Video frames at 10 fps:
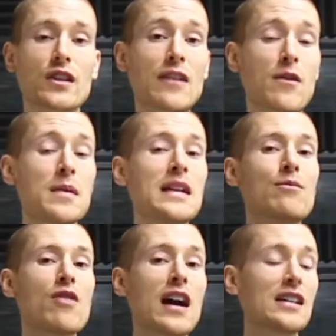going to have a
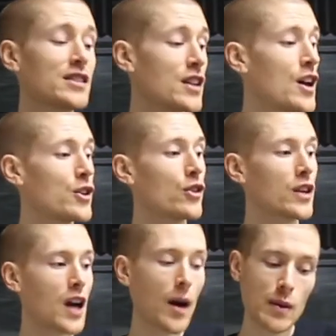minim rest, you're
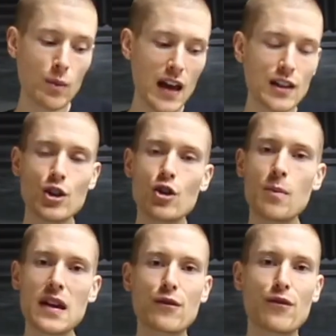going to come in with that
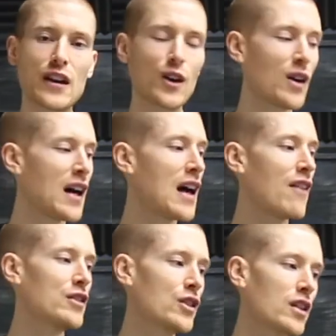2-beat fill, and
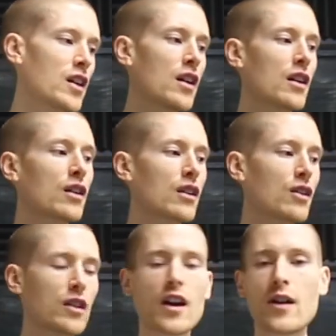then you're going
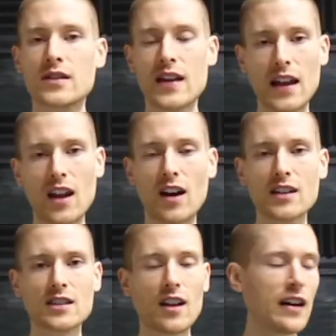to go into that
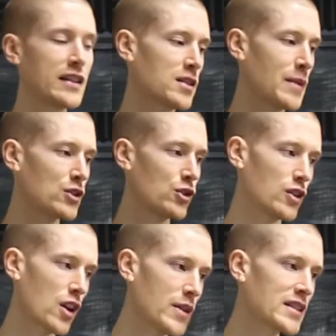last line. So make sure you
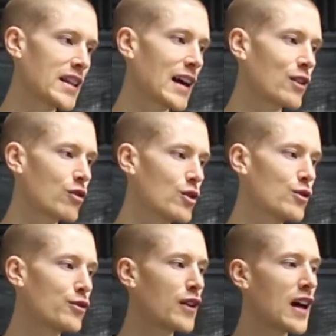go into that
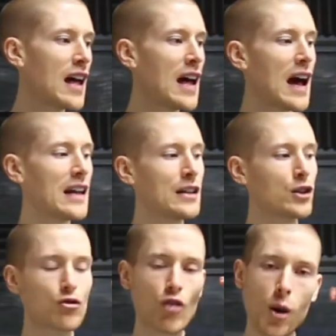groove and then
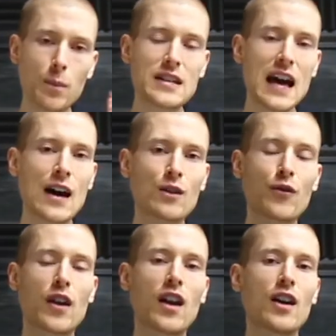drop down
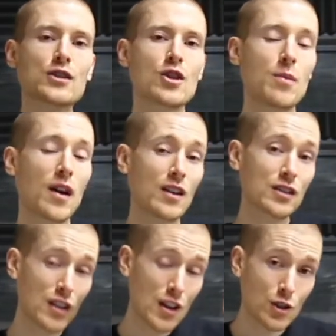for the last 2
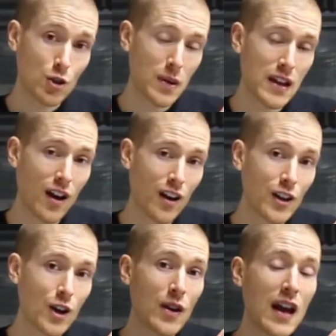bars to
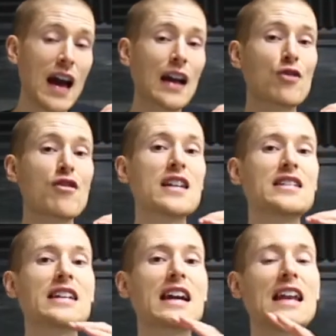piano and
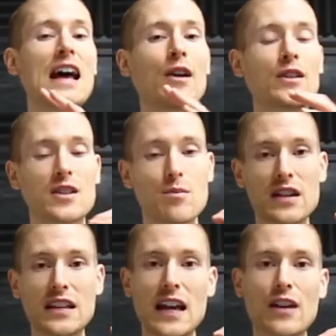gradually get louder. So
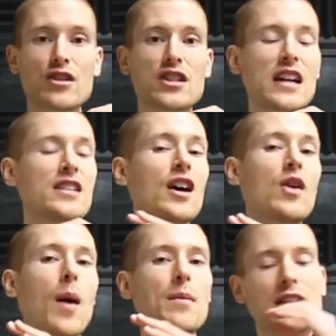bring in that
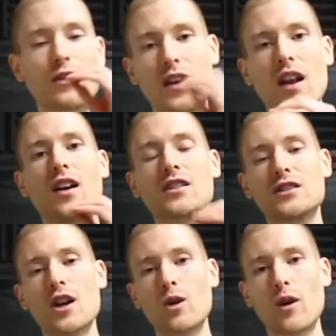crescendo up until the last
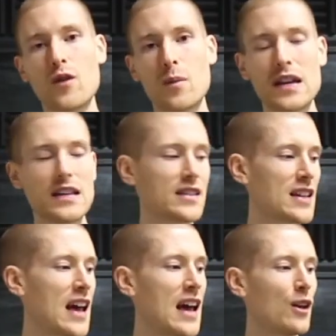note of the piece.
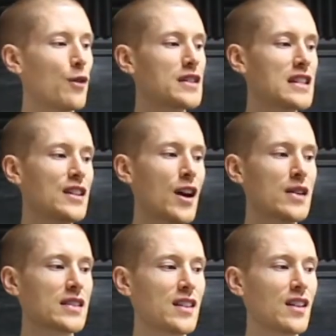And obviously you know
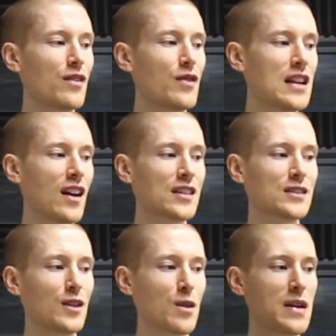it's the last
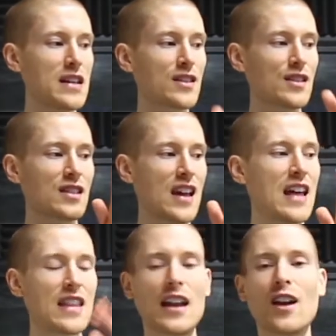note of the piece because
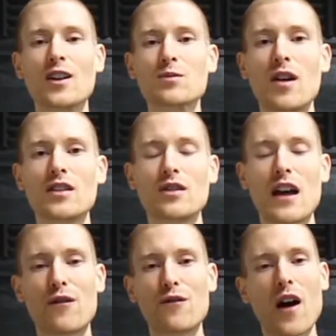that last bar has got
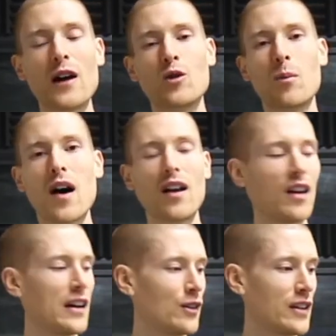that final bar
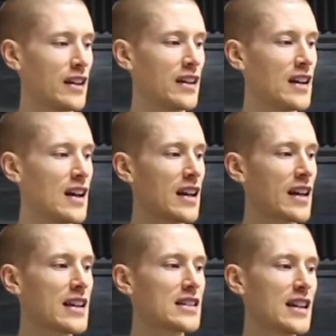line on it.
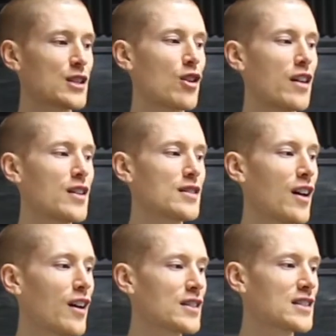Okay, so let's try those
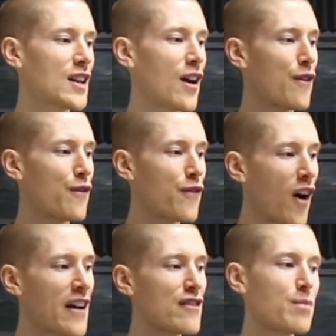last
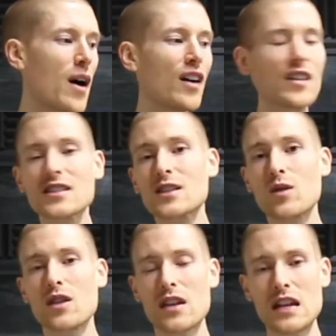5 bars
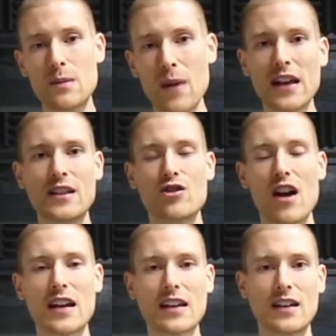with the backing
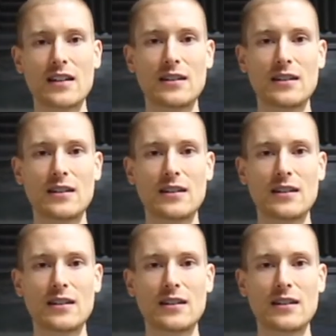track.